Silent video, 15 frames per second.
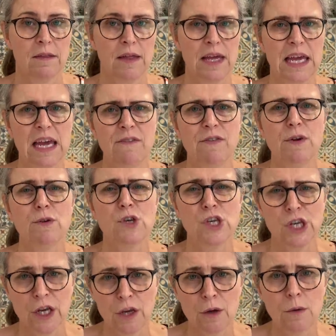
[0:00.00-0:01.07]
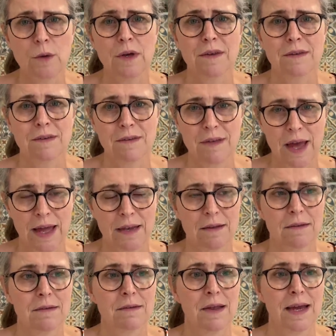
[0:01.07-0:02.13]
they gave you 2
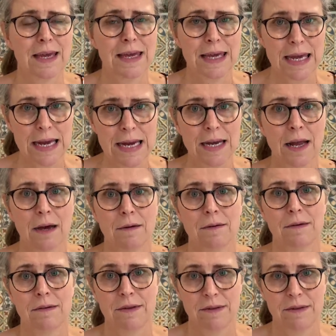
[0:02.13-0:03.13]
cents a kilo